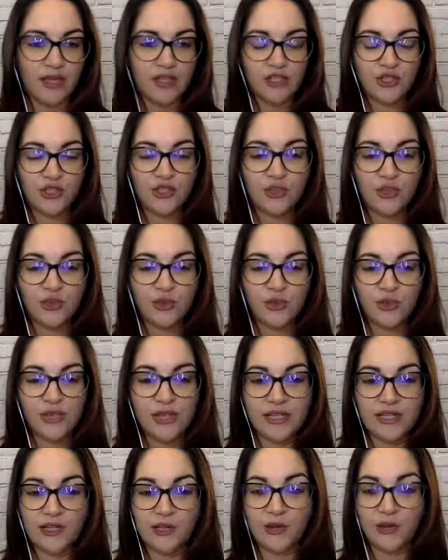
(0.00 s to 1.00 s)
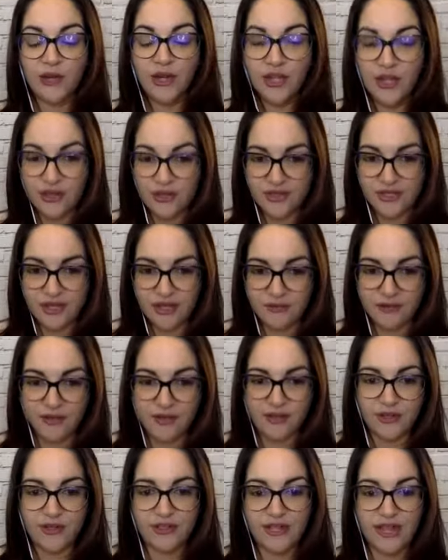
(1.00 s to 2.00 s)
2 is learning yourself and
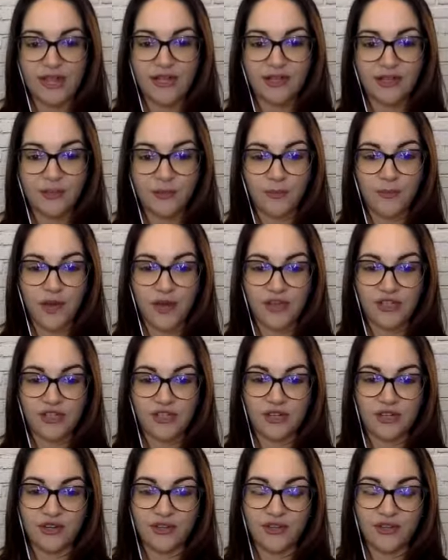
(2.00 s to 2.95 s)
understanding the pressure,